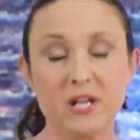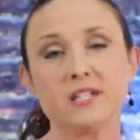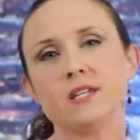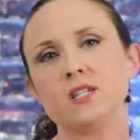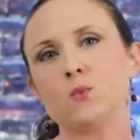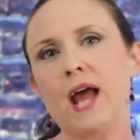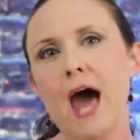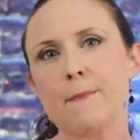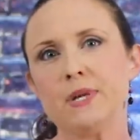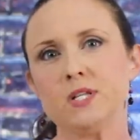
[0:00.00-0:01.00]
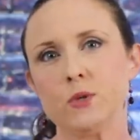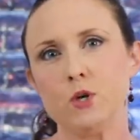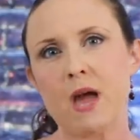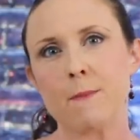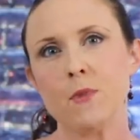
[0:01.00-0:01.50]
Because this is what happens when
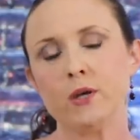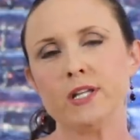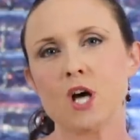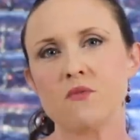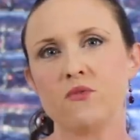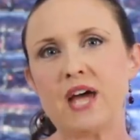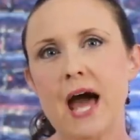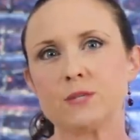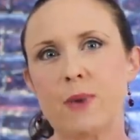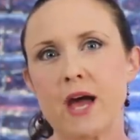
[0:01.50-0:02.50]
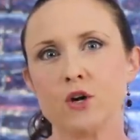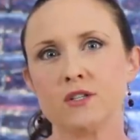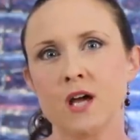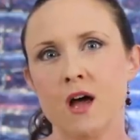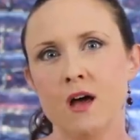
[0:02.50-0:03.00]
you make millions off of
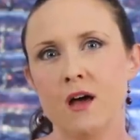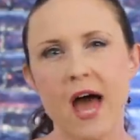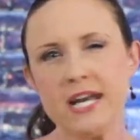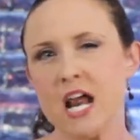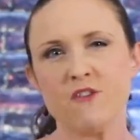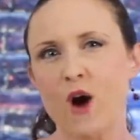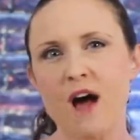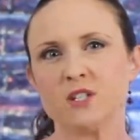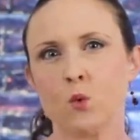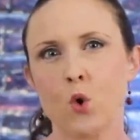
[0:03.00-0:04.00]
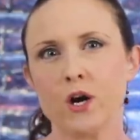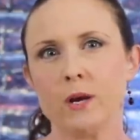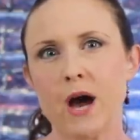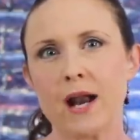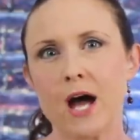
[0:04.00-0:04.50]
taxpayers and never have to worry
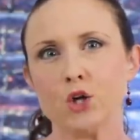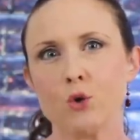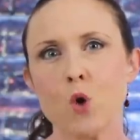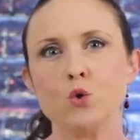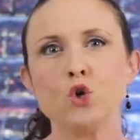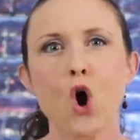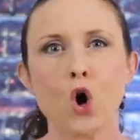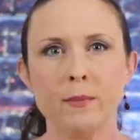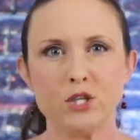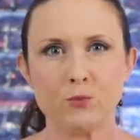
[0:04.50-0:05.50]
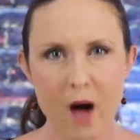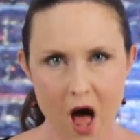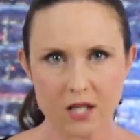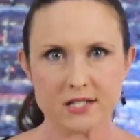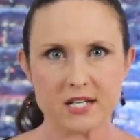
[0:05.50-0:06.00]
about how your own garbage
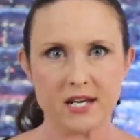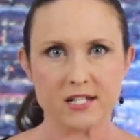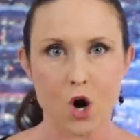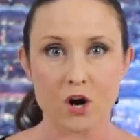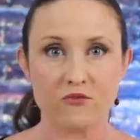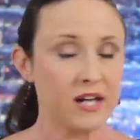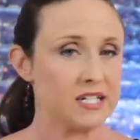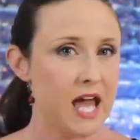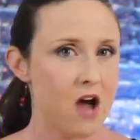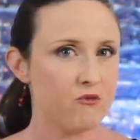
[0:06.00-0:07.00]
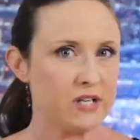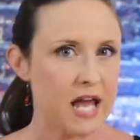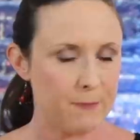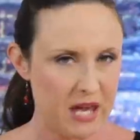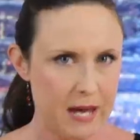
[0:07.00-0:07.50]
policies are affecting
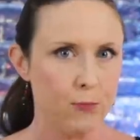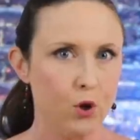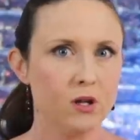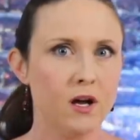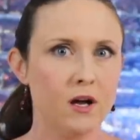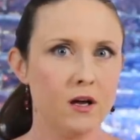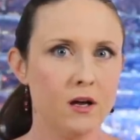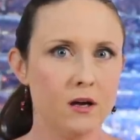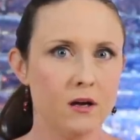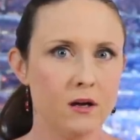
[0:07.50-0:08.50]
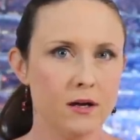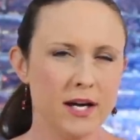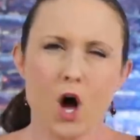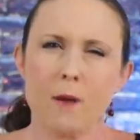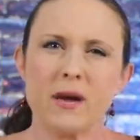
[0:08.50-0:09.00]
everyday people.
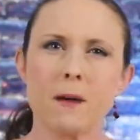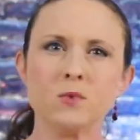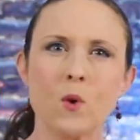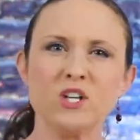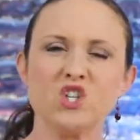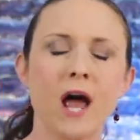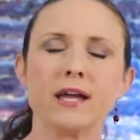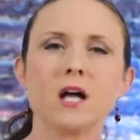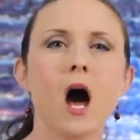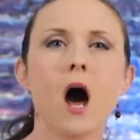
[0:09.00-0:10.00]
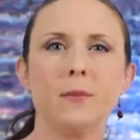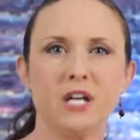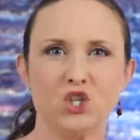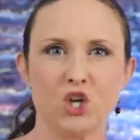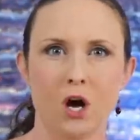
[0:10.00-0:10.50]
It all becomes one giant
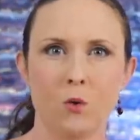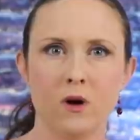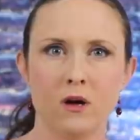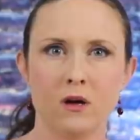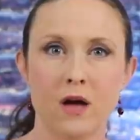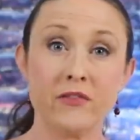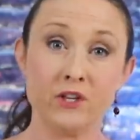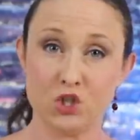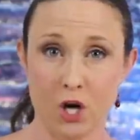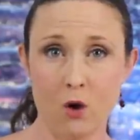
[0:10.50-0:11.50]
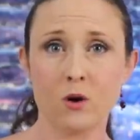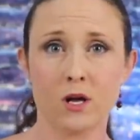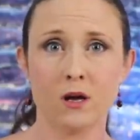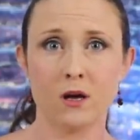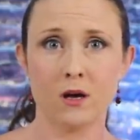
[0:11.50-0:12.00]
comedy show. And the joke?
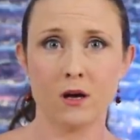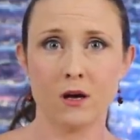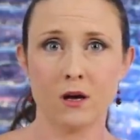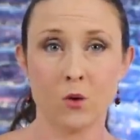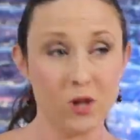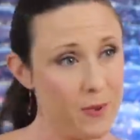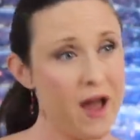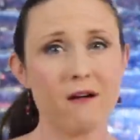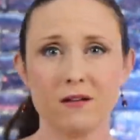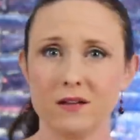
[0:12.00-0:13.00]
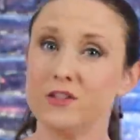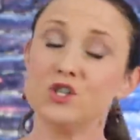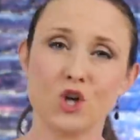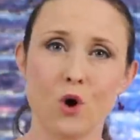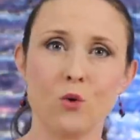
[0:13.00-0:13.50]
Well, apparently
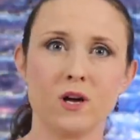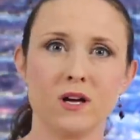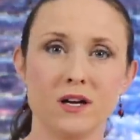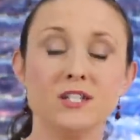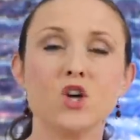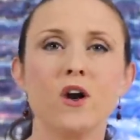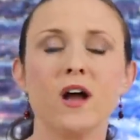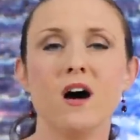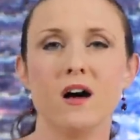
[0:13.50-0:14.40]
the joke is on